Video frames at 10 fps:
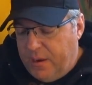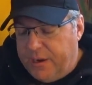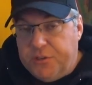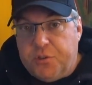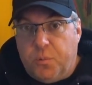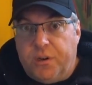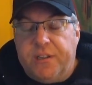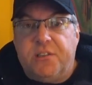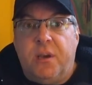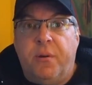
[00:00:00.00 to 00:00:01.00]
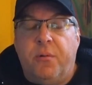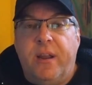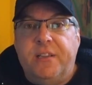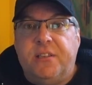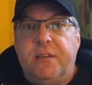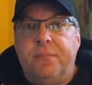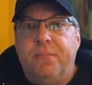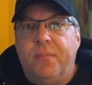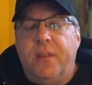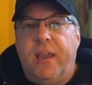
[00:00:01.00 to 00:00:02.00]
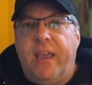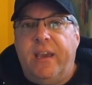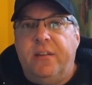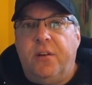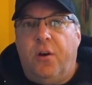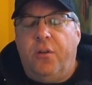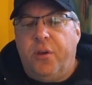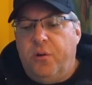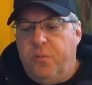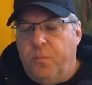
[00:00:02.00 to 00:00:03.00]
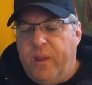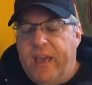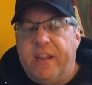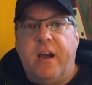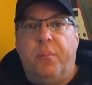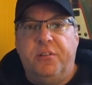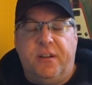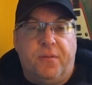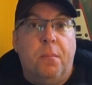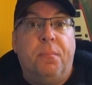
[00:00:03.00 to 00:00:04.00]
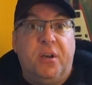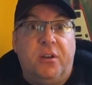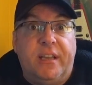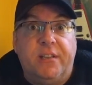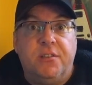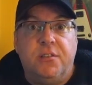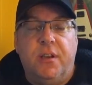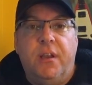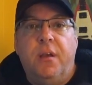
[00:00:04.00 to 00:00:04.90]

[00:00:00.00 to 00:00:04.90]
I used to work at Summit Racing, and although we had a couple different buildings,